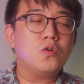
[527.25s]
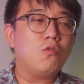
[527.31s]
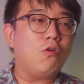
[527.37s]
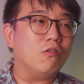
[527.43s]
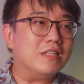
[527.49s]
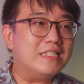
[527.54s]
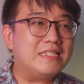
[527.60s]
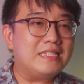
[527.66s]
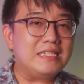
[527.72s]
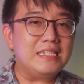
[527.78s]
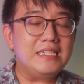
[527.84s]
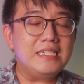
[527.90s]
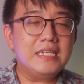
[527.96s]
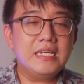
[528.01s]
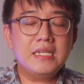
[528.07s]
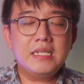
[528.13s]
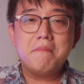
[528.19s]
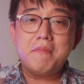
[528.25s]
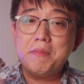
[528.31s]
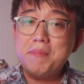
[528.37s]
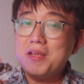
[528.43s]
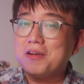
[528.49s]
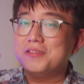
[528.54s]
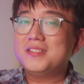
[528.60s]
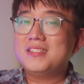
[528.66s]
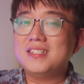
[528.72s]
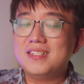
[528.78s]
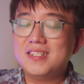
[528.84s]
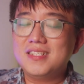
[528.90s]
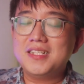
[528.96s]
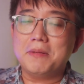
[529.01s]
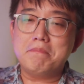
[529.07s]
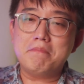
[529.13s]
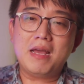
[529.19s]
quality, maybe
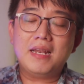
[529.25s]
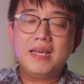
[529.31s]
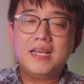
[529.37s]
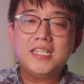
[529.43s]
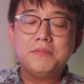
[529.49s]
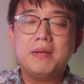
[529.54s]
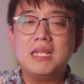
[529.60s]
consider the Meles.